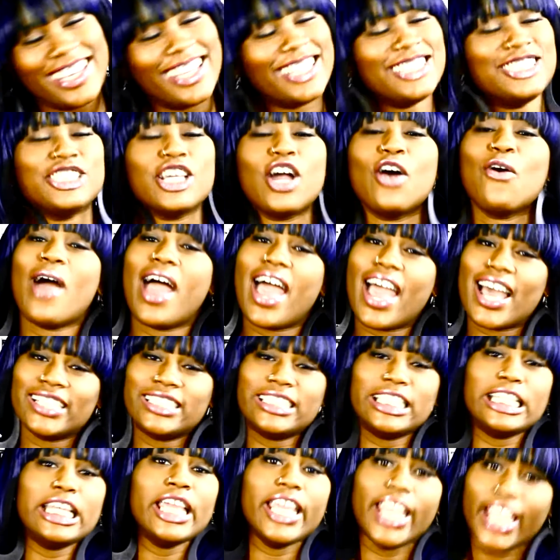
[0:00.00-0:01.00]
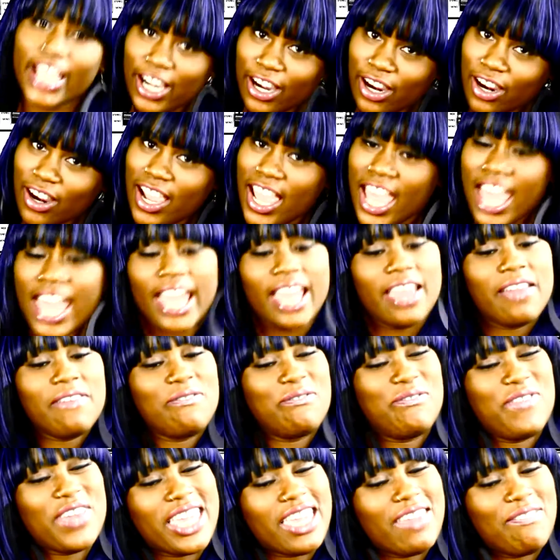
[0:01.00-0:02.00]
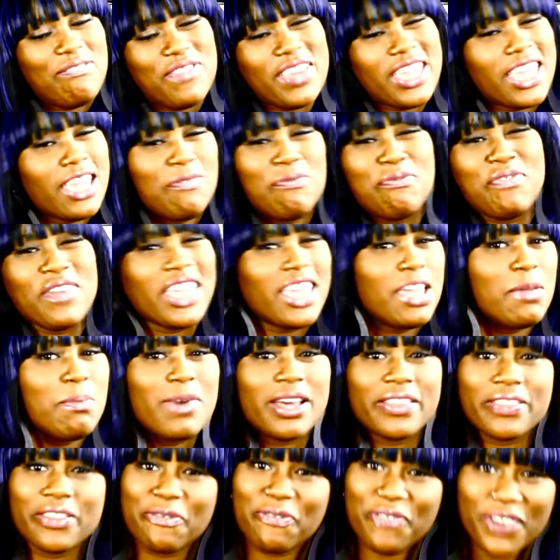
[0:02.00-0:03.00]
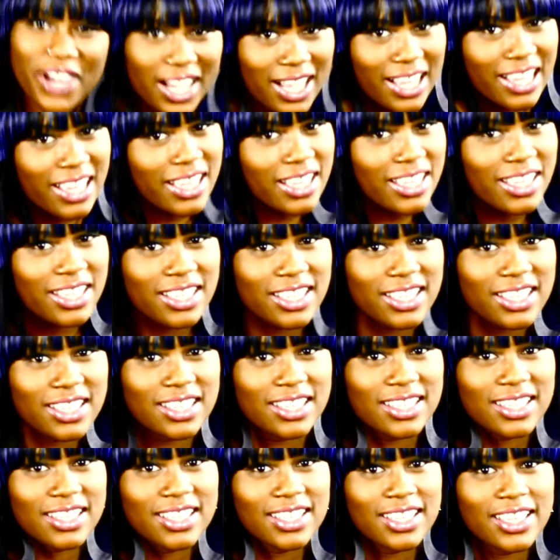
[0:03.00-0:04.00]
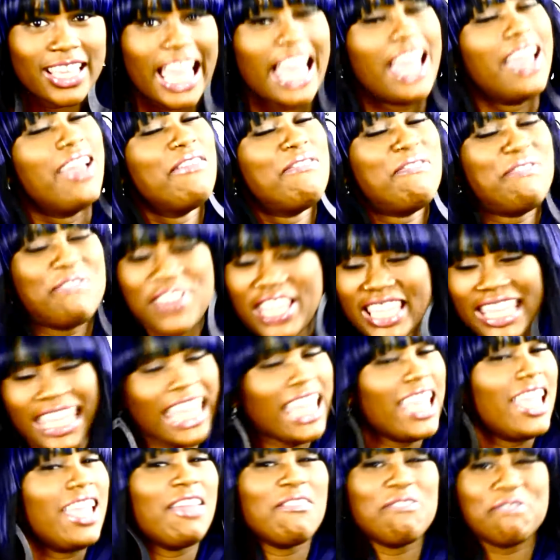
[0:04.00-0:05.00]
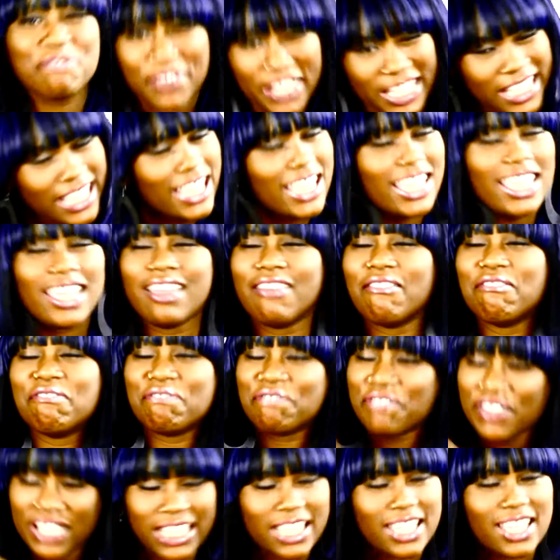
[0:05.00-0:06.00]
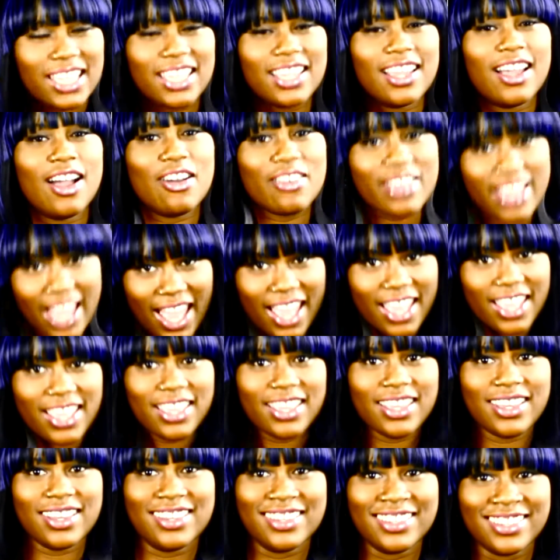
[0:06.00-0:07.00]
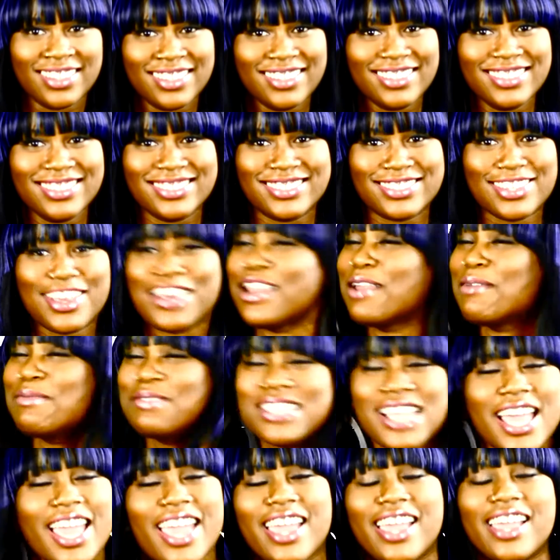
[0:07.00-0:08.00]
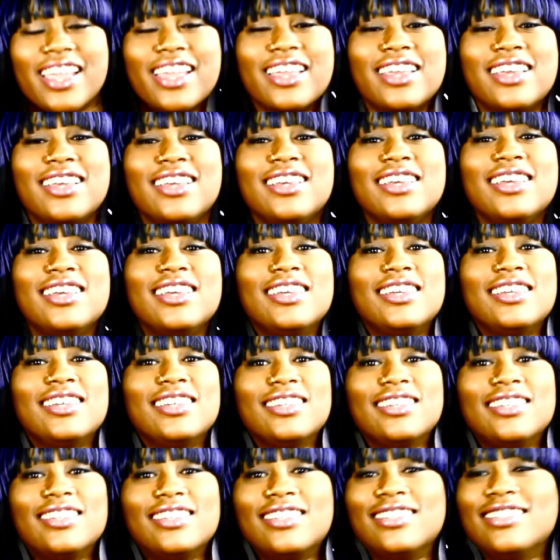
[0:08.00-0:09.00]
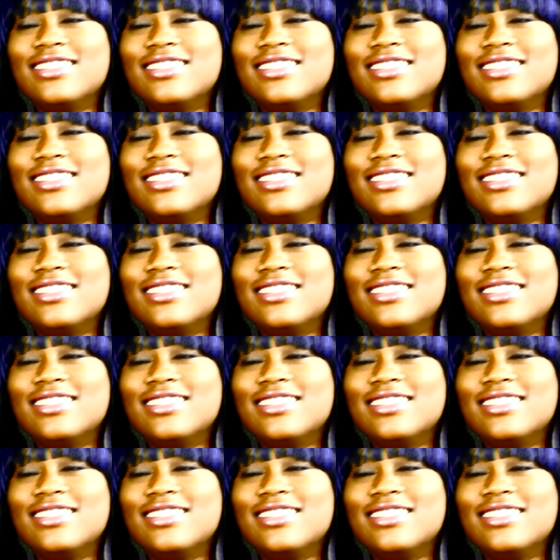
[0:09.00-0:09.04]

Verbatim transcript: Get your ass in here and ficky, ficky, ficky, motherfucker. Ficky, ficky, ficky, okay? That's all I'm saying. Hey, she